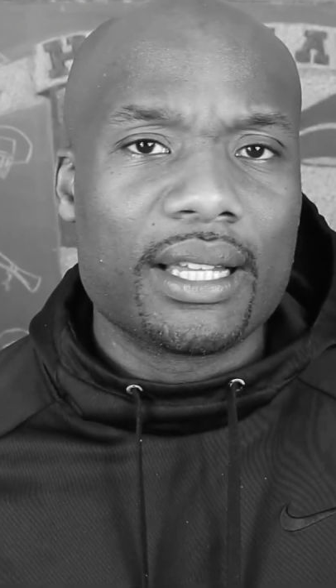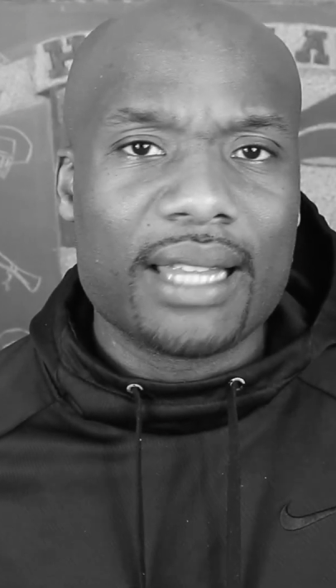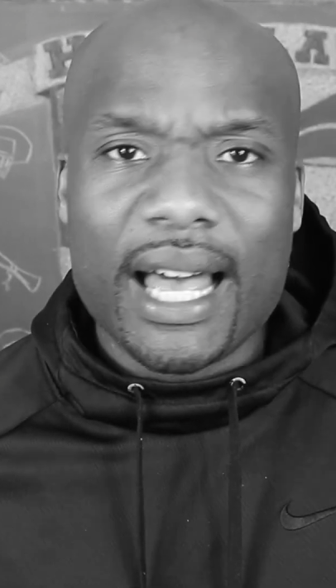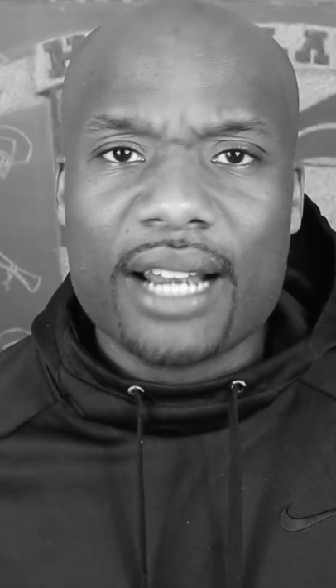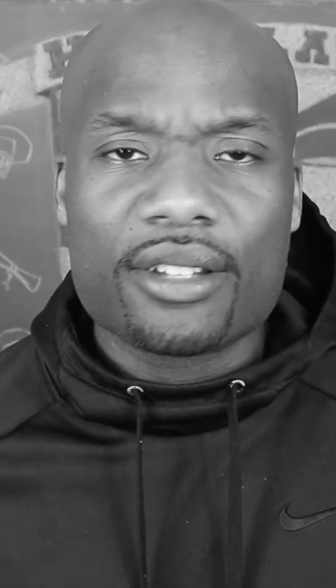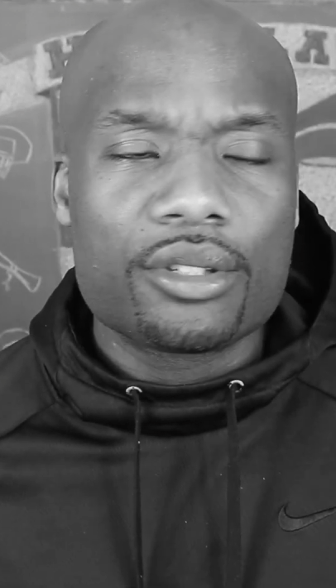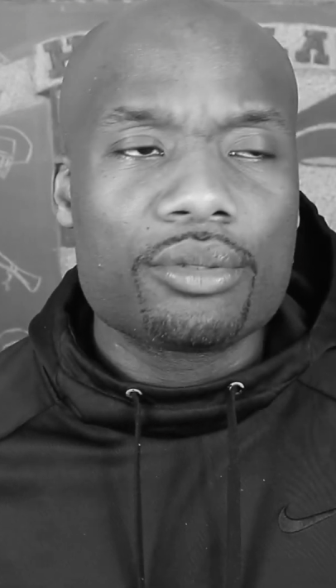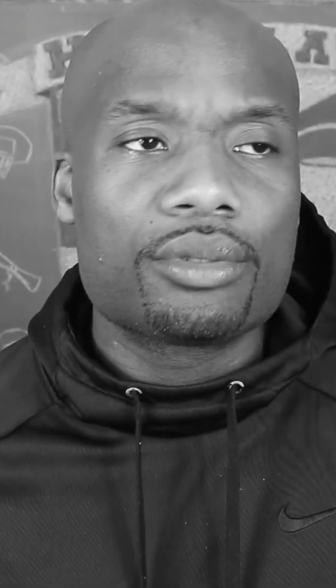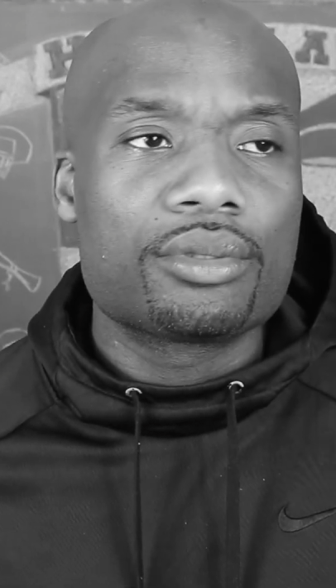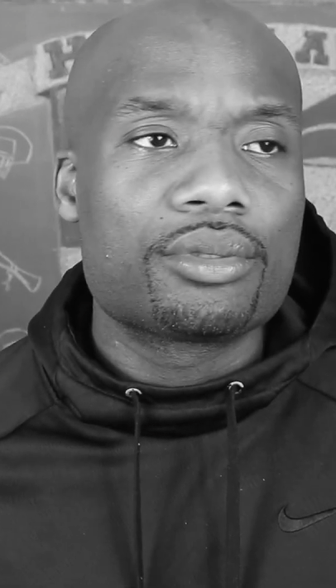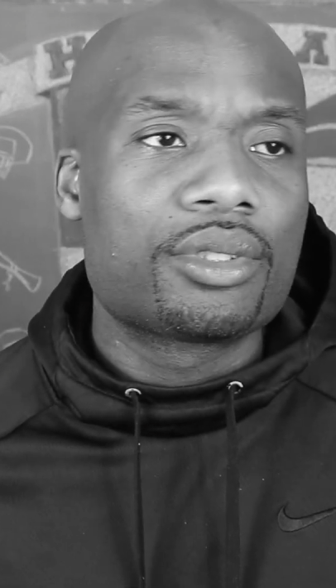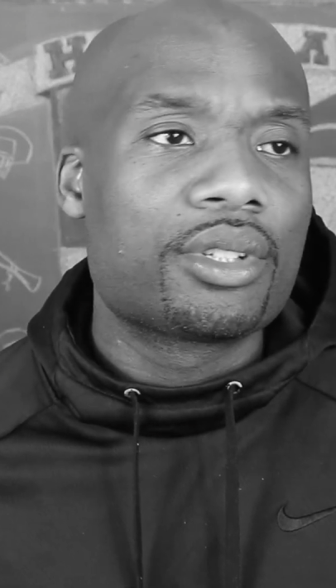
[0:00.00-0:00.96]
A lot of
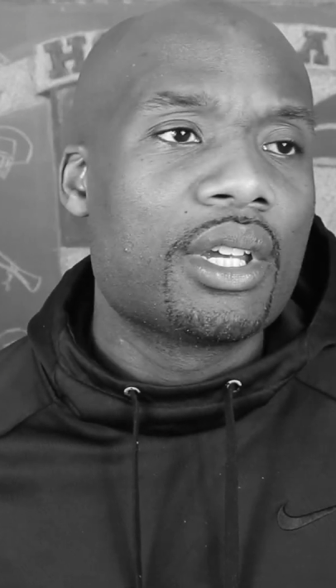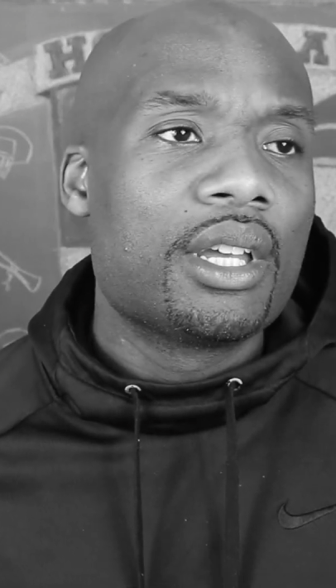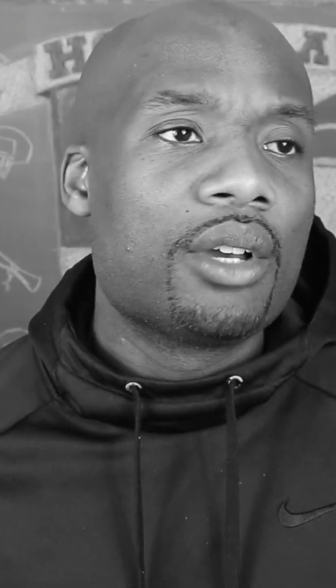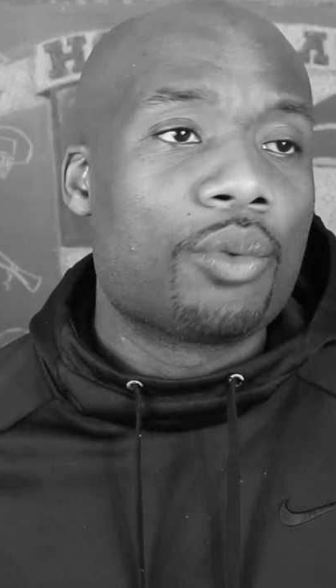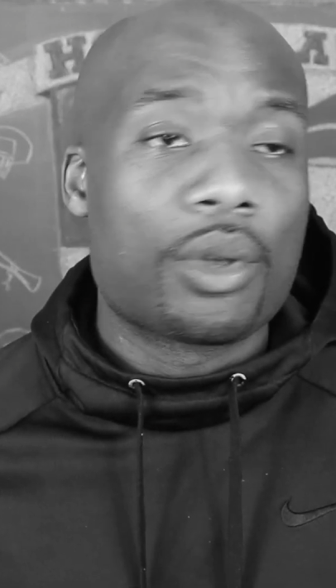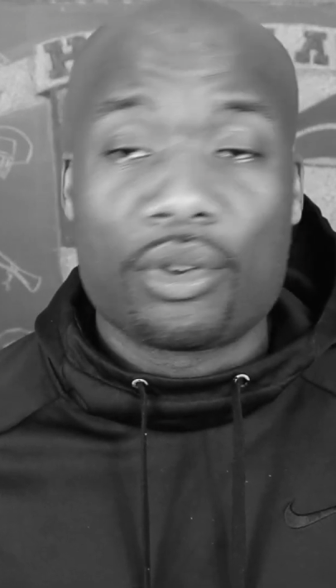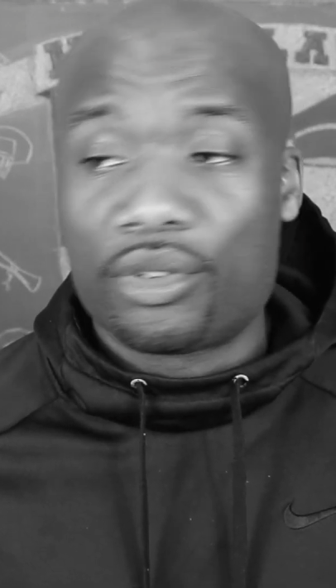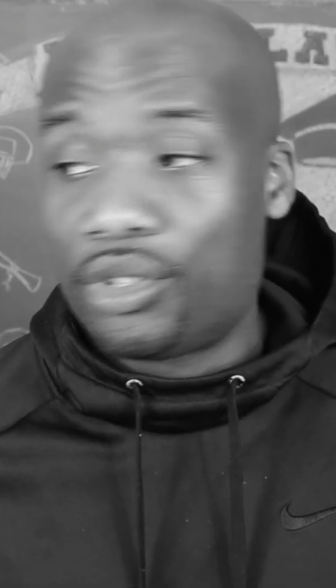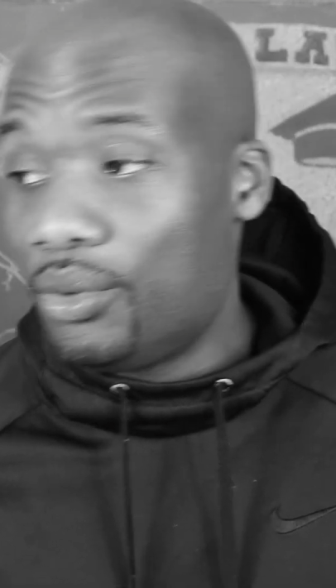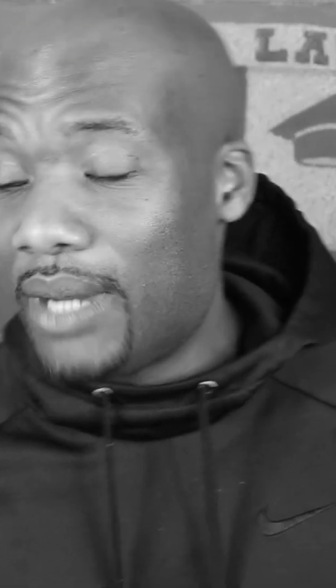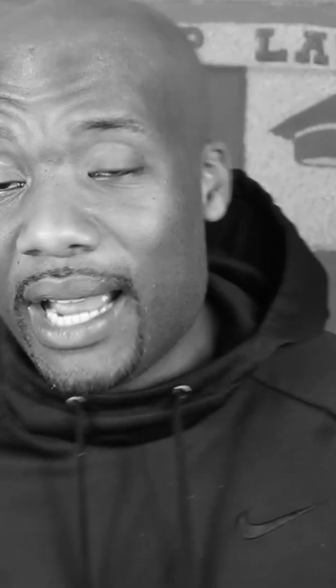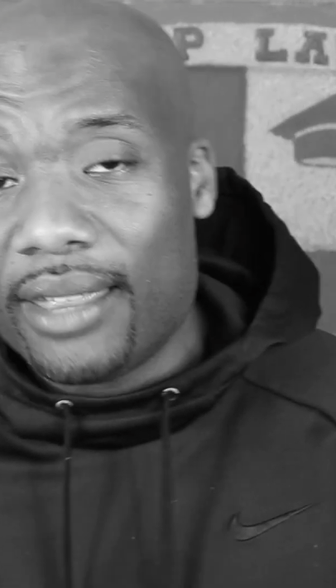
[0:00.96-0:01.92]
students, whether
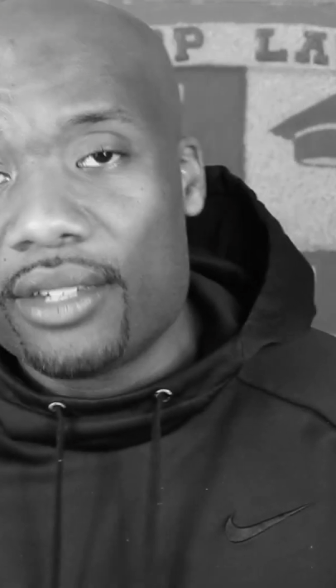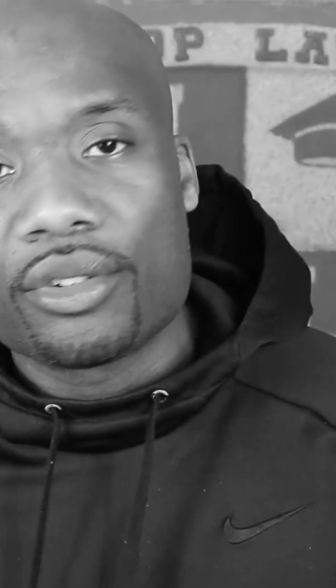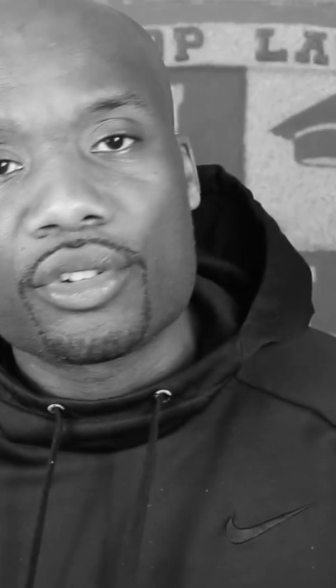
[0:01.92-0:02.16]
student athletes